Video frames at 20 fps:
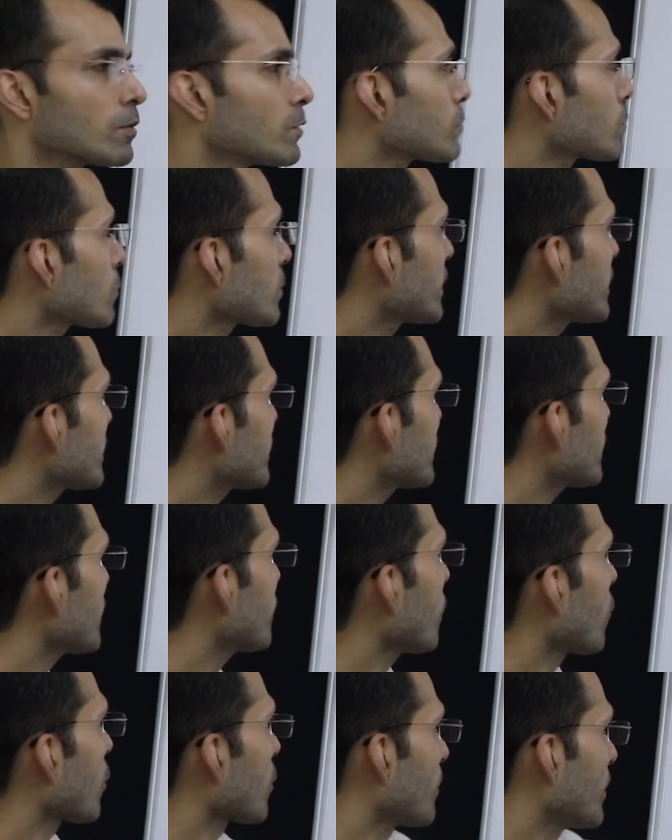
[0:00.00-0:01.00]
So this is the
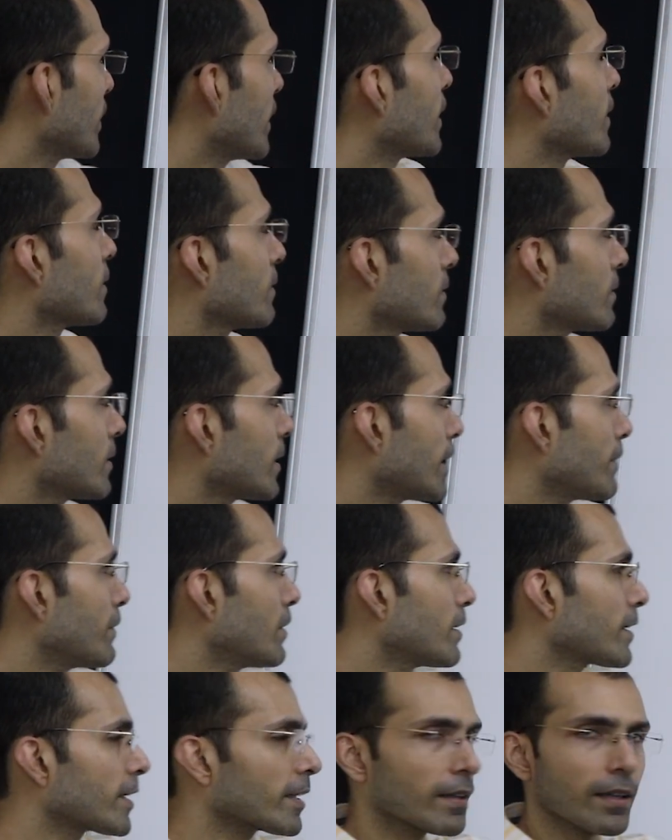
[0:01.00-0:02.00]
formula. I
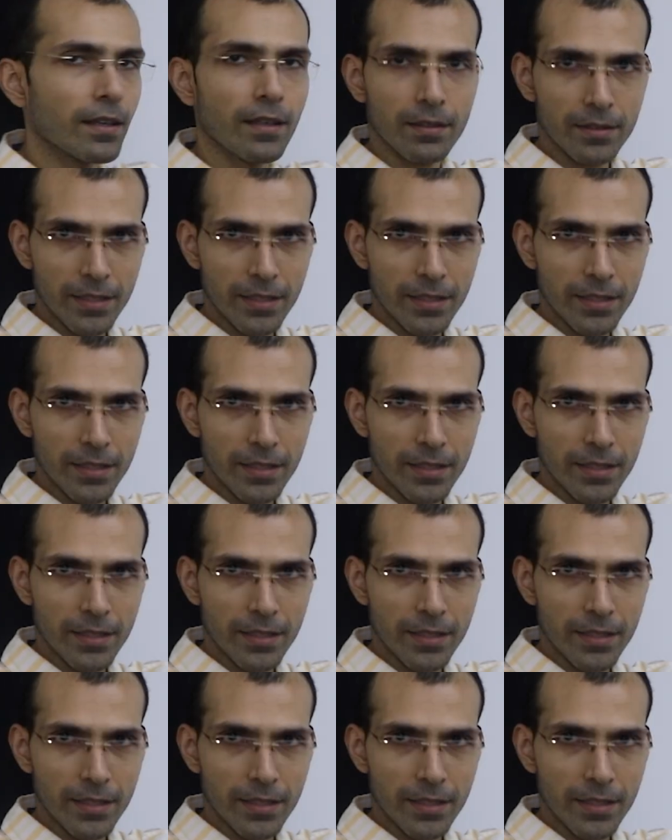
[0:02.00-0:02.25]
will